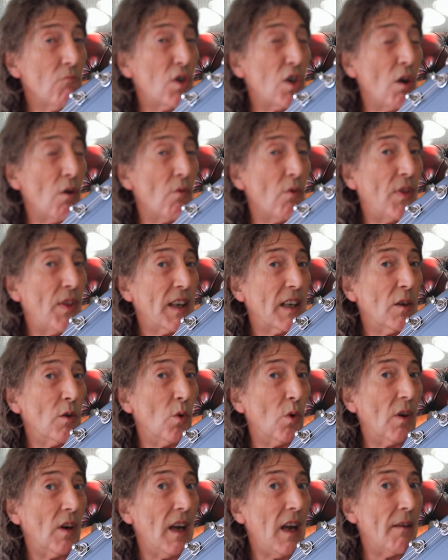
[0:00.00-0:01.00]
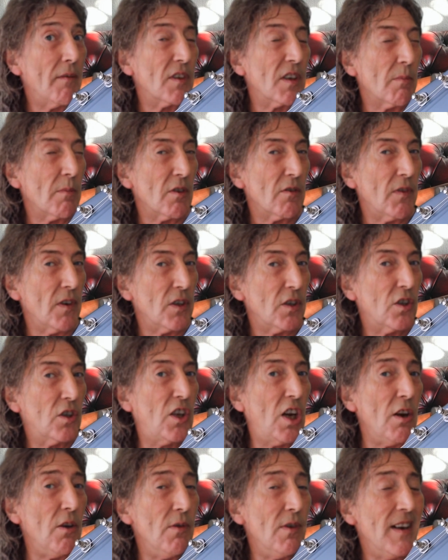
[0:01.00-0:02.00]
So thank you all ever so much for
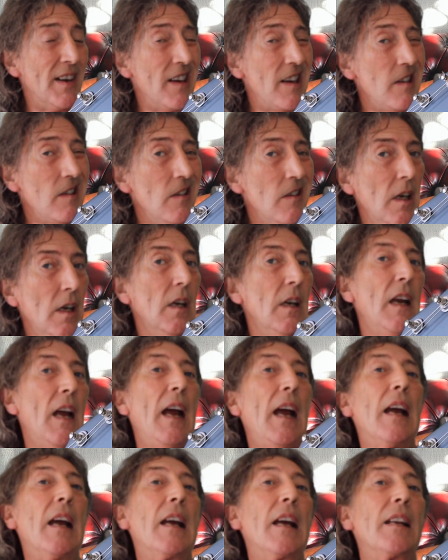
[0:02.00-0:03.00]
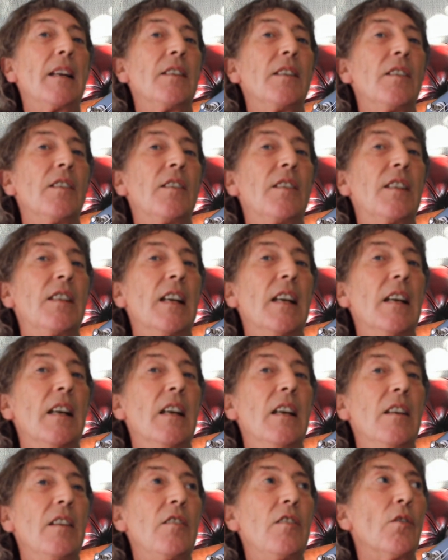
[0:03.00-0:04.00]
tuning in, and
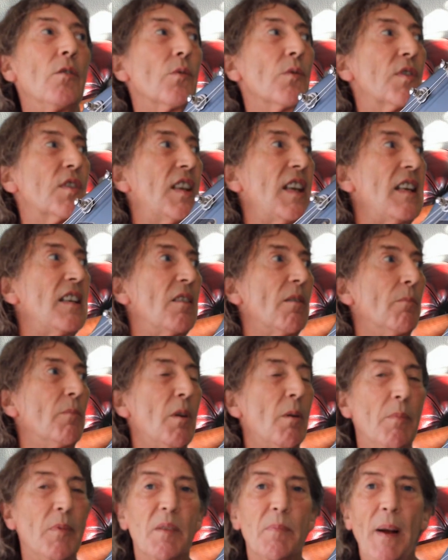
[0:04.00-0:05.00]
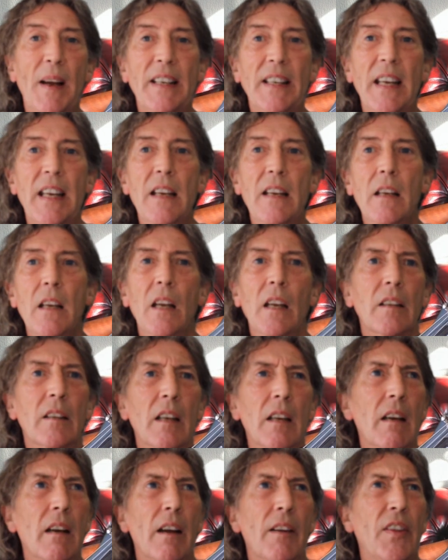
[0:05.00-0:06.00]
you'll see some numbers back here
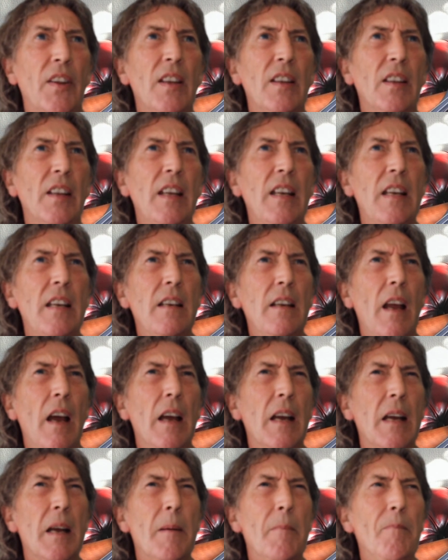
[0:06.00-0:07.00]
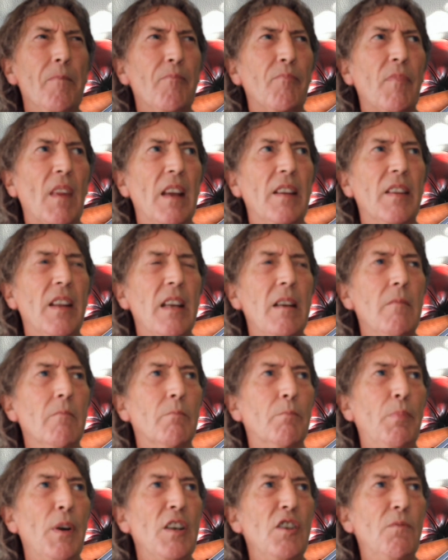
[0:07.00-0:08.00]
that I think the
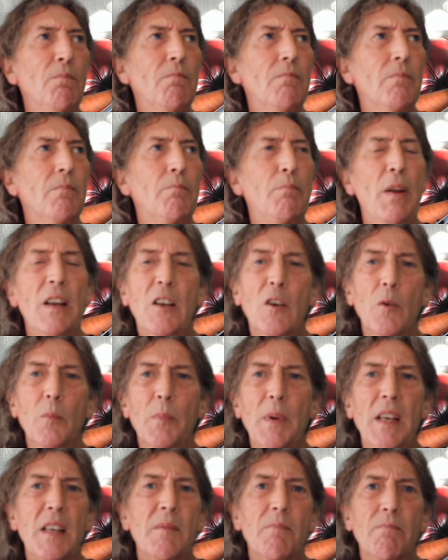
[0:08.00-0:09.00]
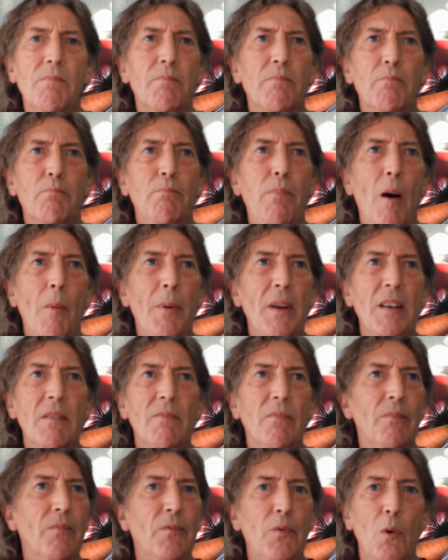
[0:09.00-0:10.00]
bridge pickup is
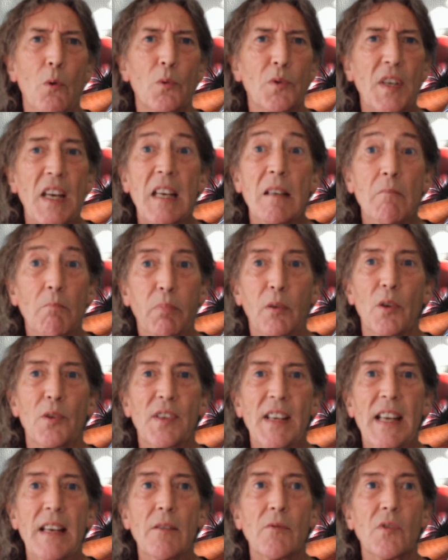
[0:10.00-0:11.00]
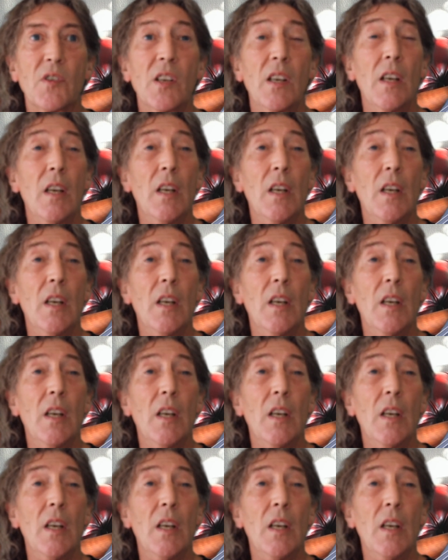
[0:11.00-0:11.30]
popping 14 plus out,